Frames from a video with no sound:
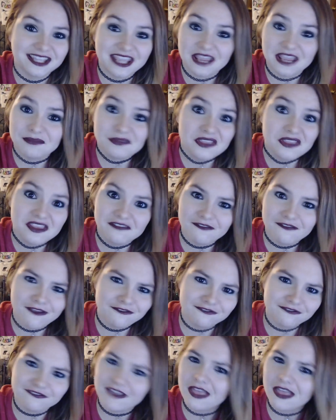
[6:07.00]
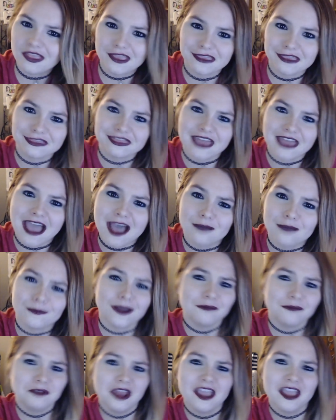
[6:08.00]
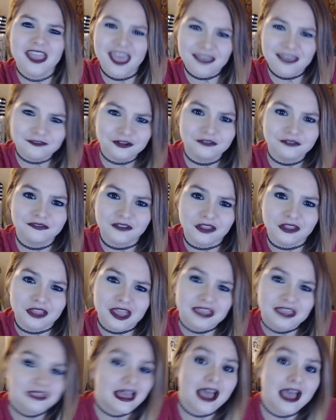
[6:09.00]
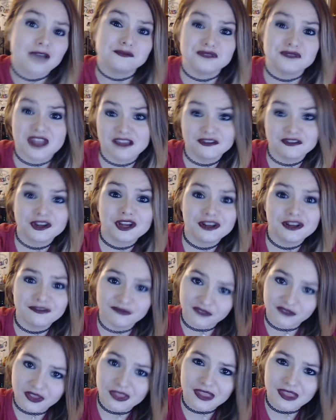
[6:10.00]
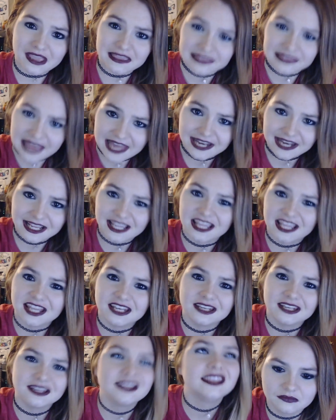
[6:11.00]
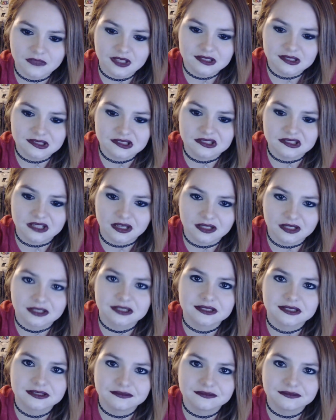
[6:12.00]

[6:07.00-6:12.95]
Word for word: Can't believe I felt like that. Why would I ever feel like that? I'm never gonna feel like that again. It sucks.